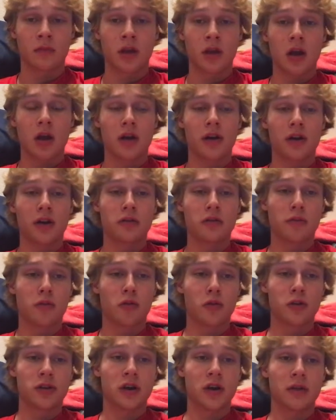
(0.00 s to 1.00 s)
Another
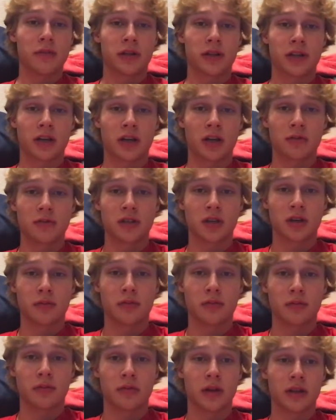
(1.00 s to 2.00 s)
important topic that comes
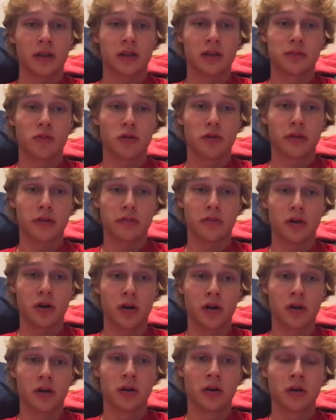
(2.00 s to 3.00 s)
up at this point in the
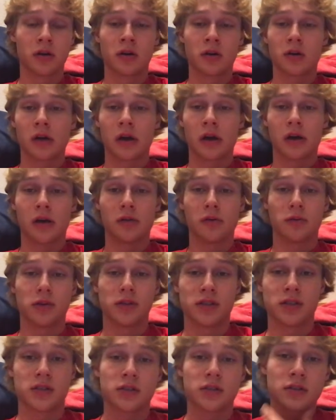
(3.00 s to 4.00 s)
book
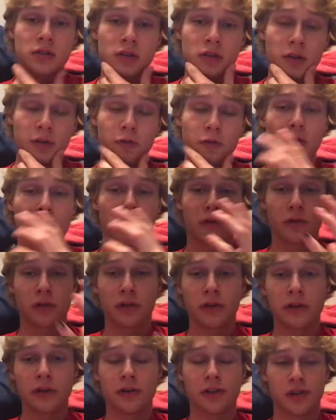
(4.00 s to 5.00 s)
was the 4 different
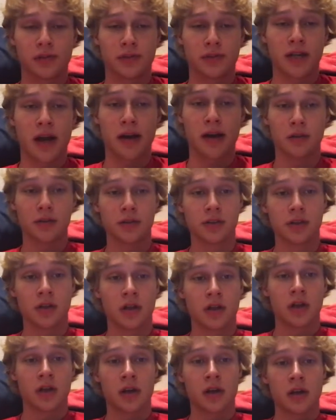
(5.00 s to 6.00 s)
leadership styles.
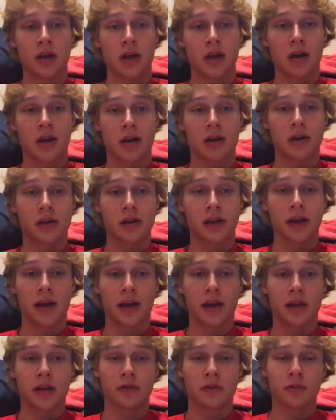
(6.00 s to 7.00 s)

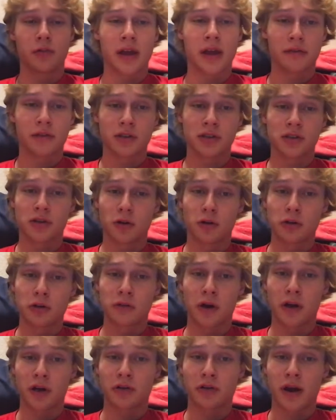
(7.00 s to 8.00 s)
And we have consultative,
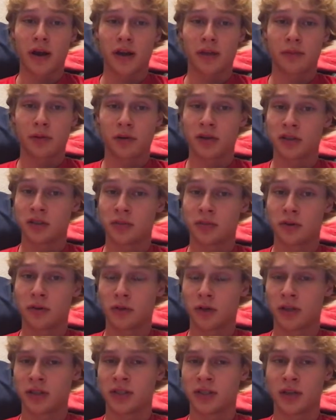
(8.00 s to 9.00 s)
autocratic, participative,
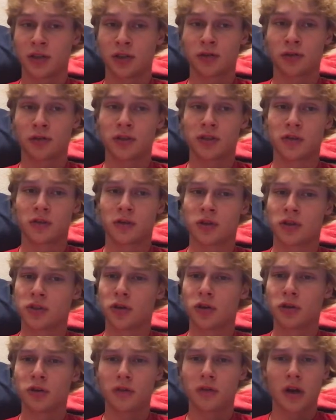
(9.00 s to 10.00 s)
or consensual. And so
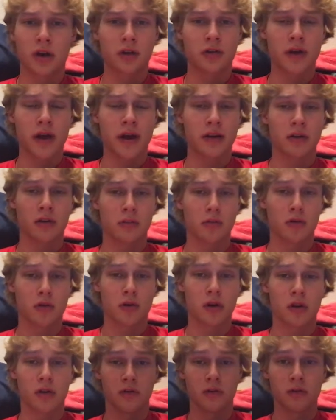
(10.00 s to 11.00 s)
consultative and autocratic are
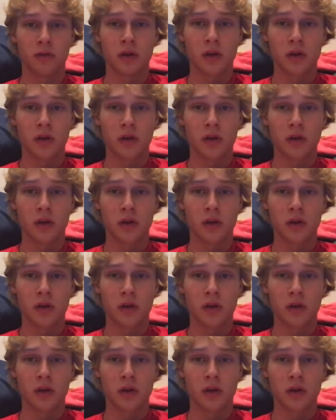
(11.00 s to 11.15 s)
more of,